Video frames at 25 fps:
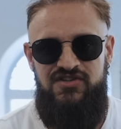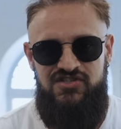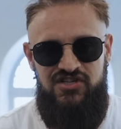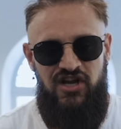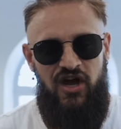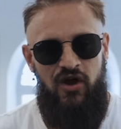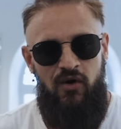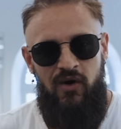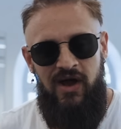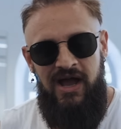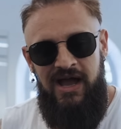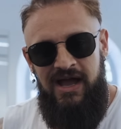
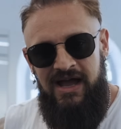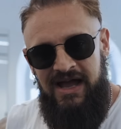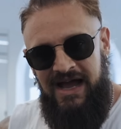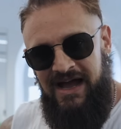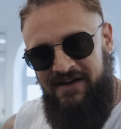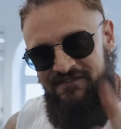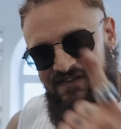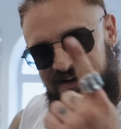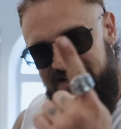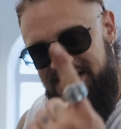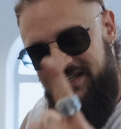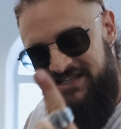So,
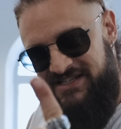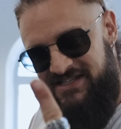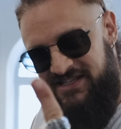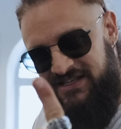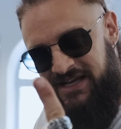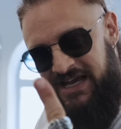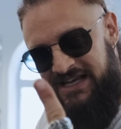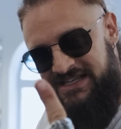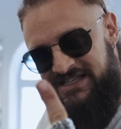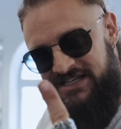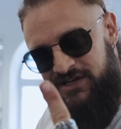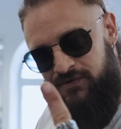have I
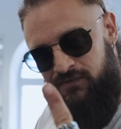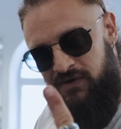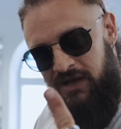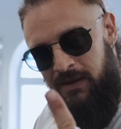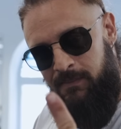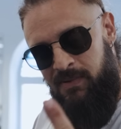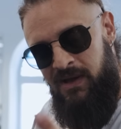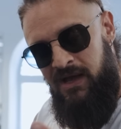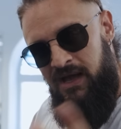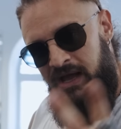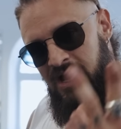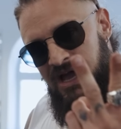dislocated a
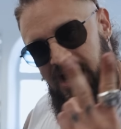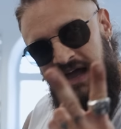rib?